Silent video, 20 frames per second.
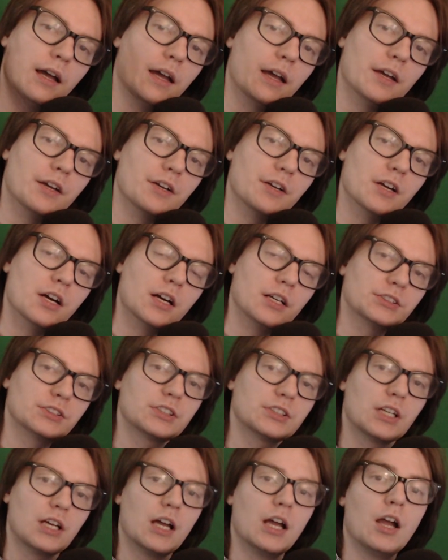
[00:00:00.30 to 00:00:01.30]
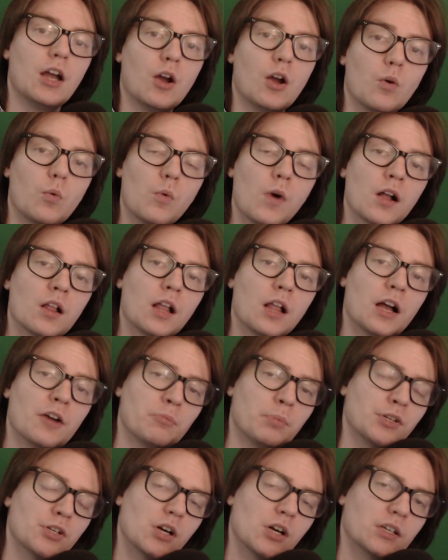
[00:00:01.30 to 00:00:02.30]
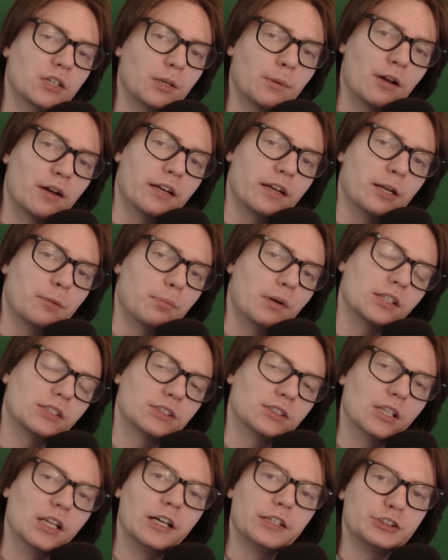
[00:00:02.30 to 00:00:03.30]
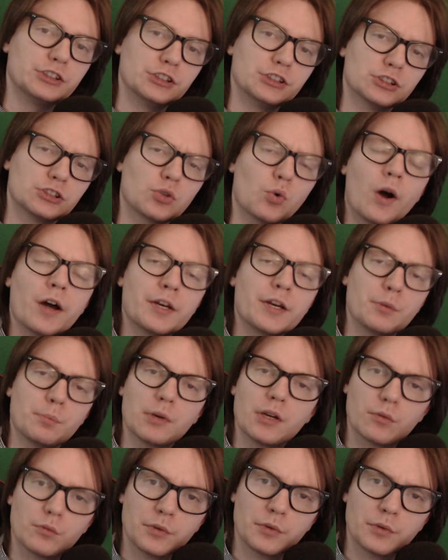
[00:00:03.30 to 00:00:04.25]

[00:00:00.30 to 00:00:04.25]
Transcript: Hey guys. Well, I've been talking about Apex Legends quite a bit